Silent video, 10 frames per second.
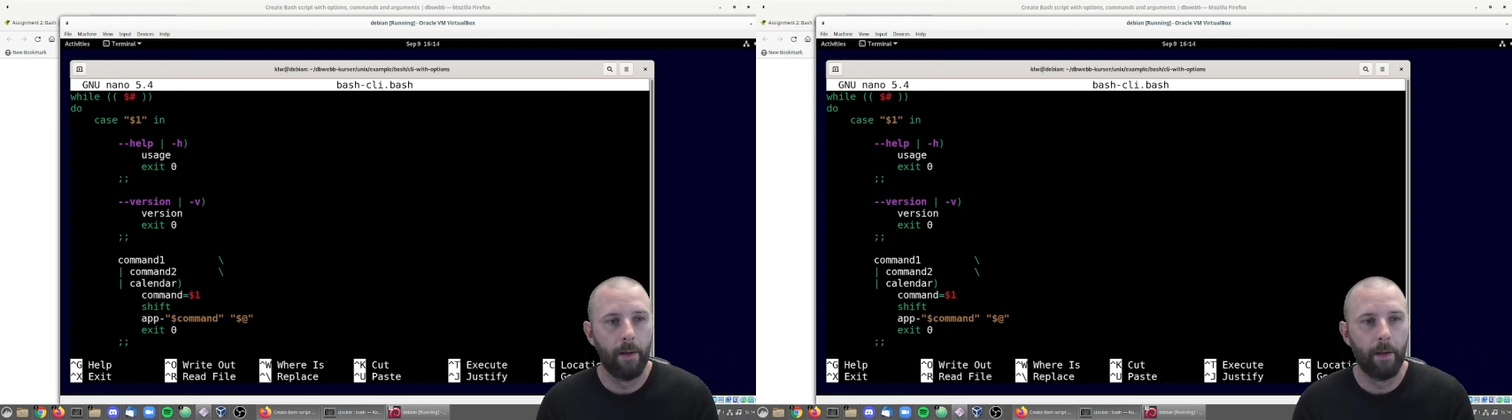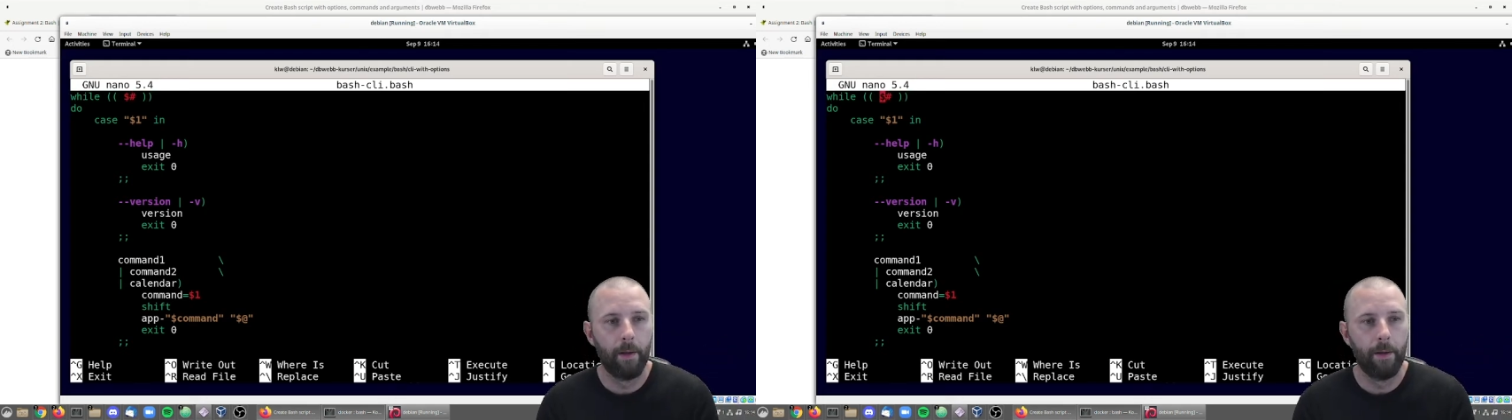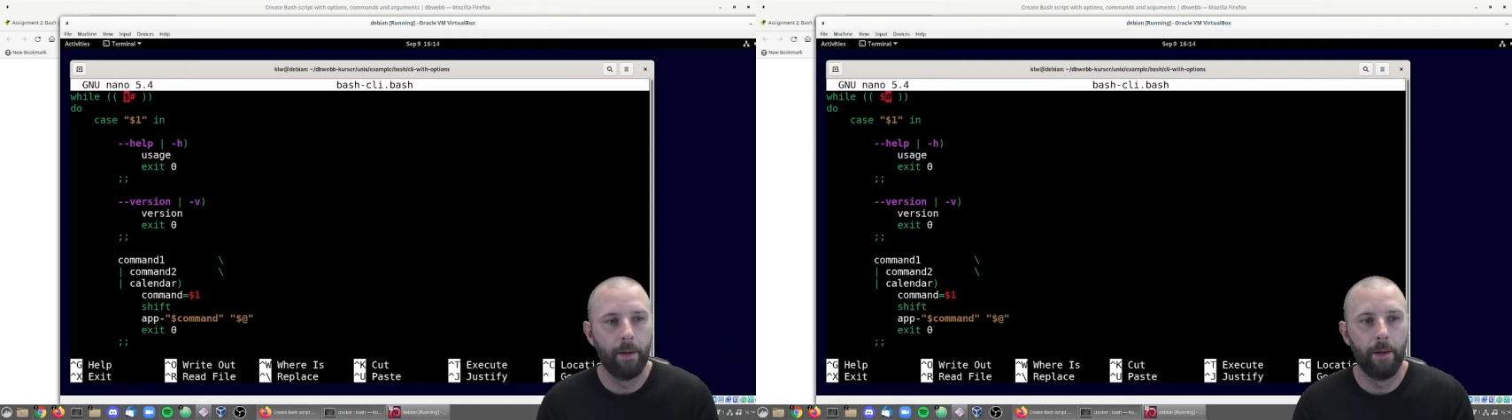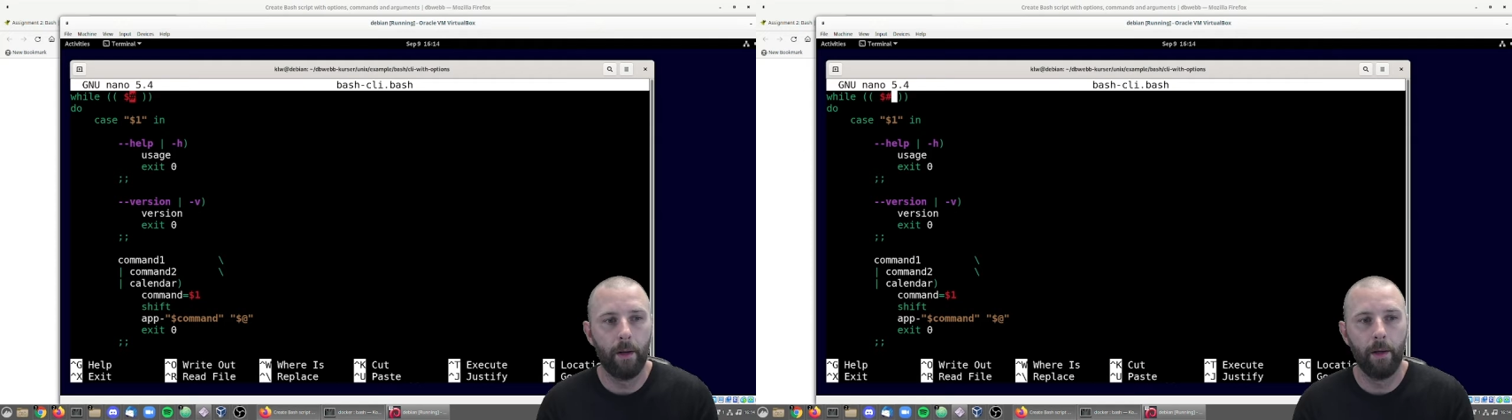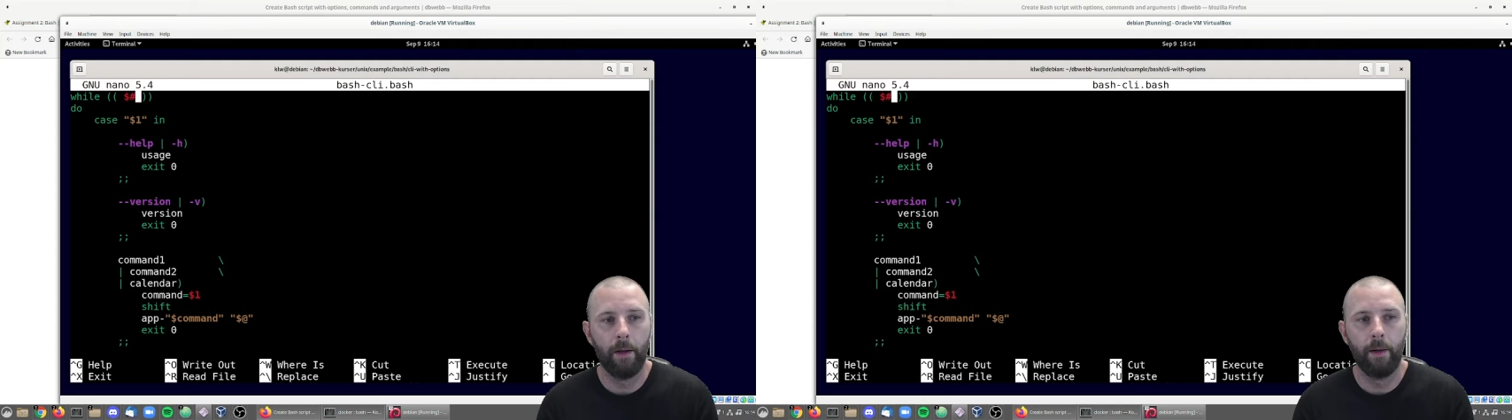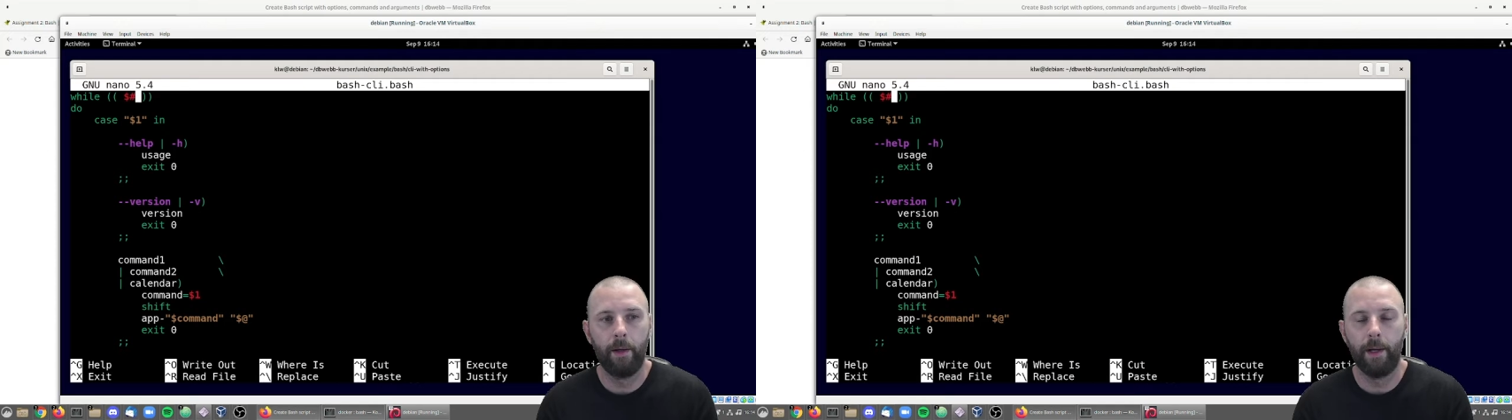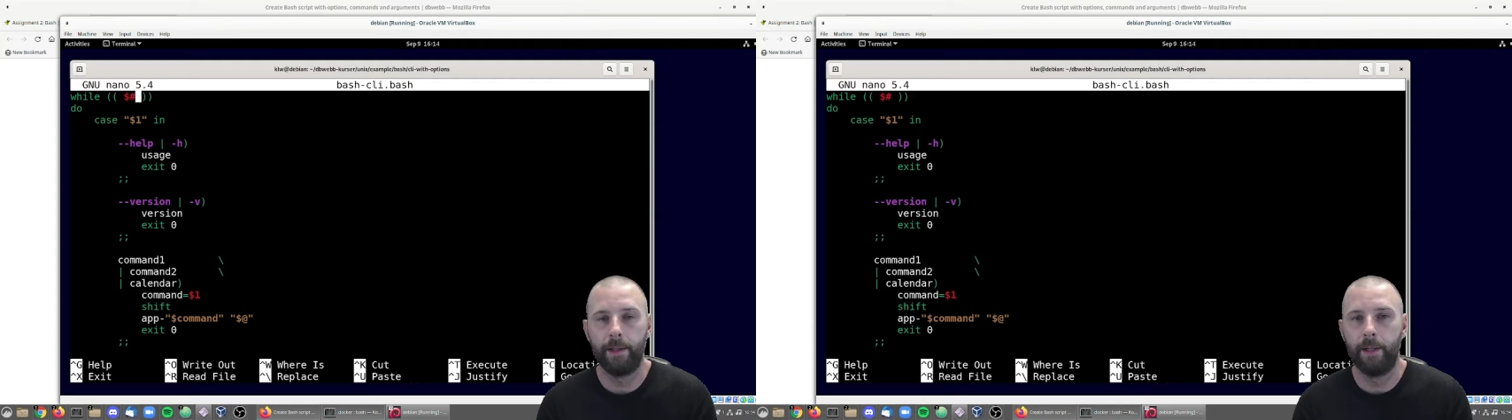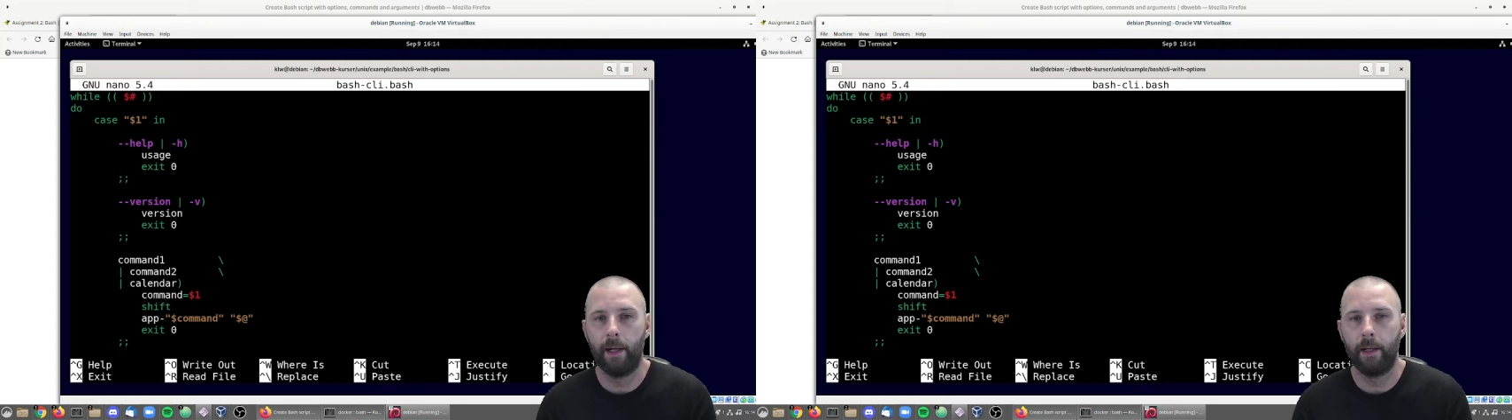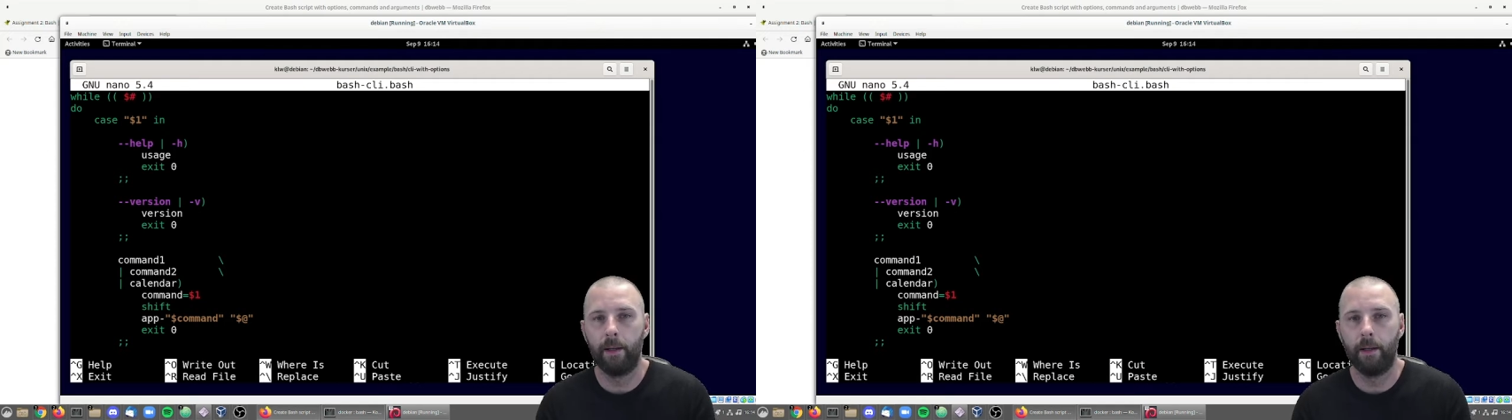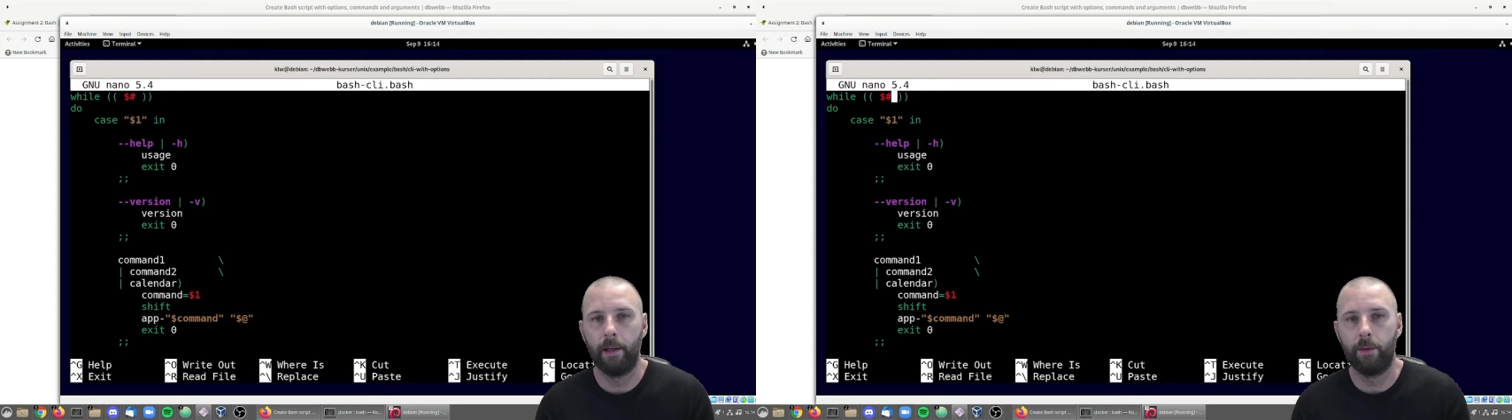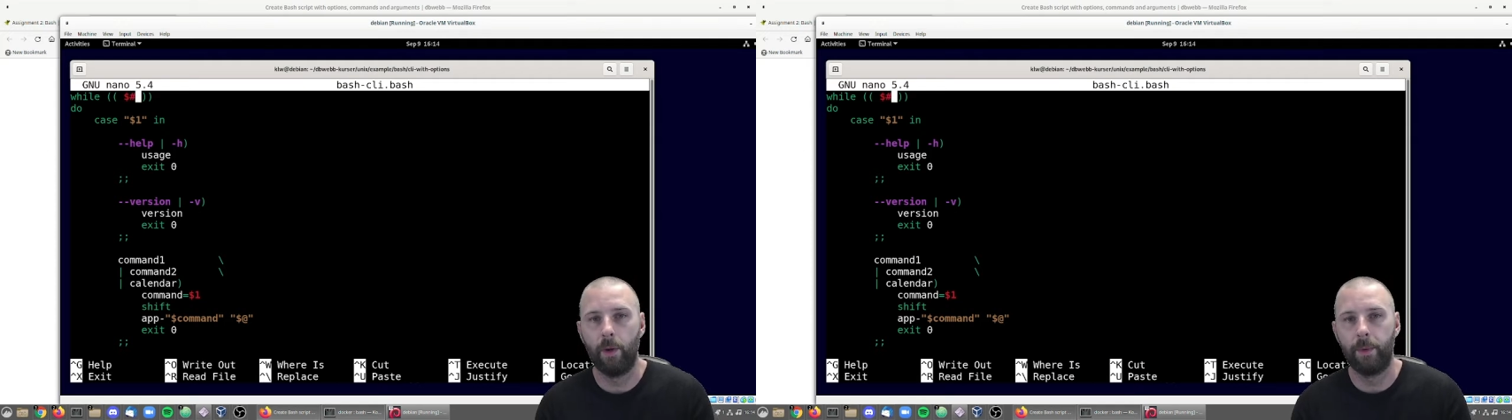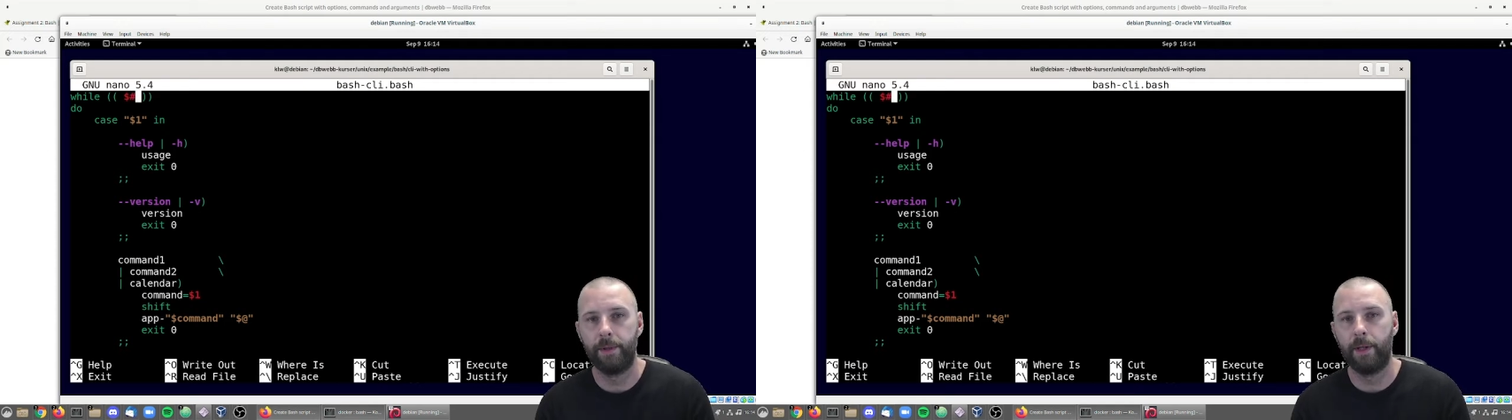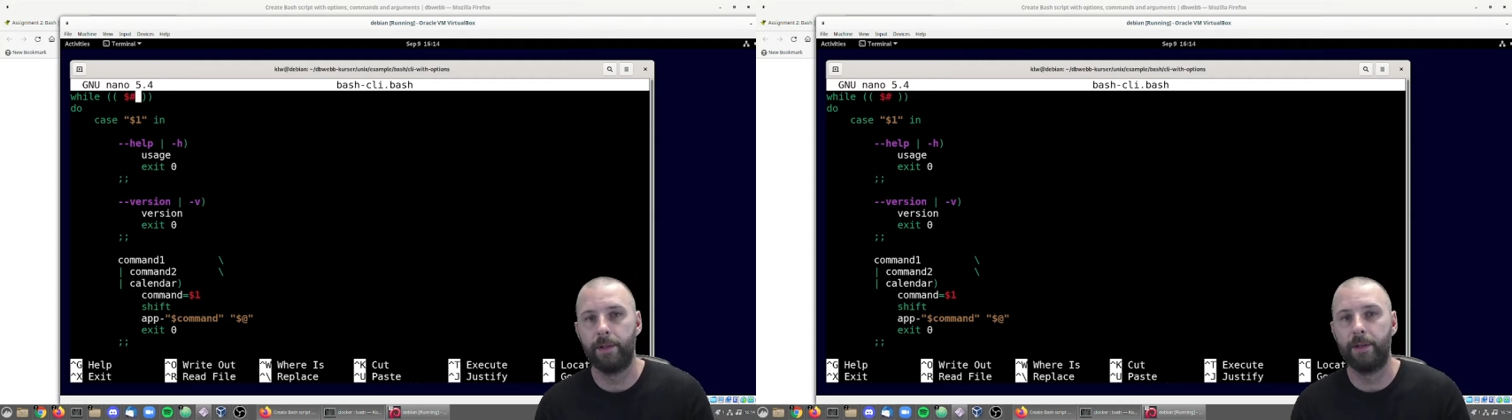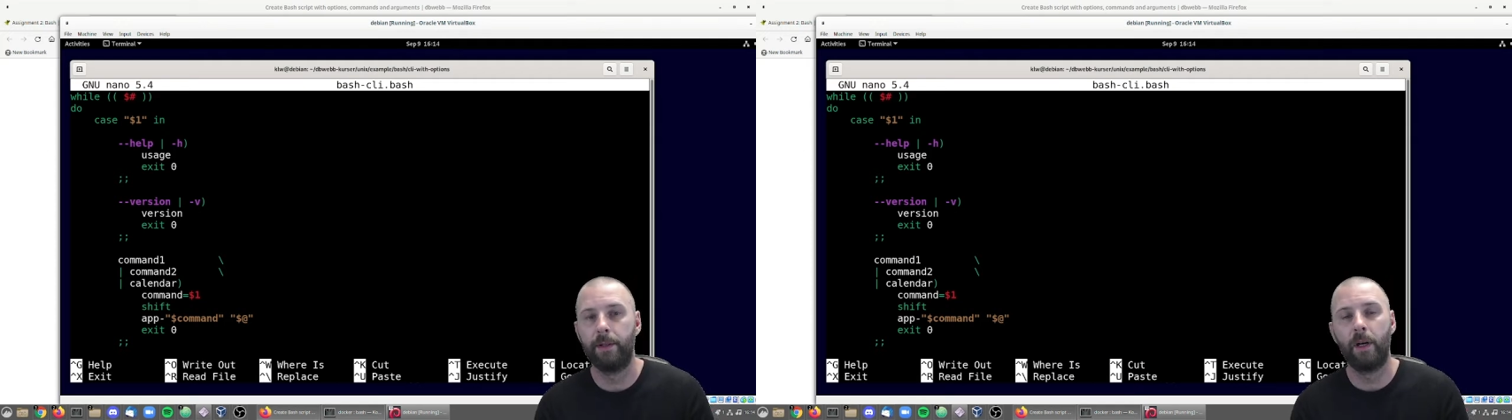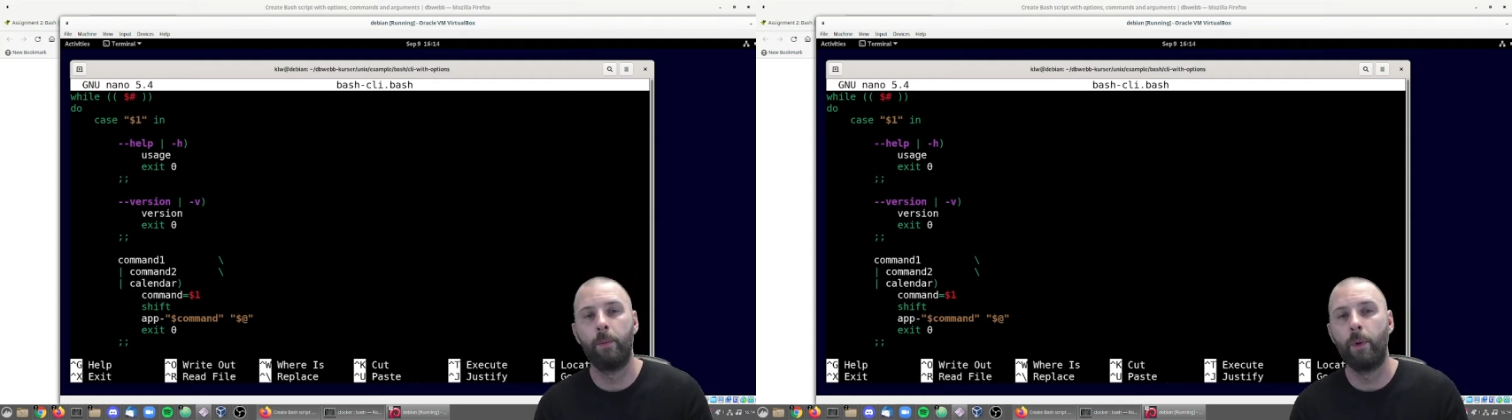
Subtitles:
$#, it represents the number of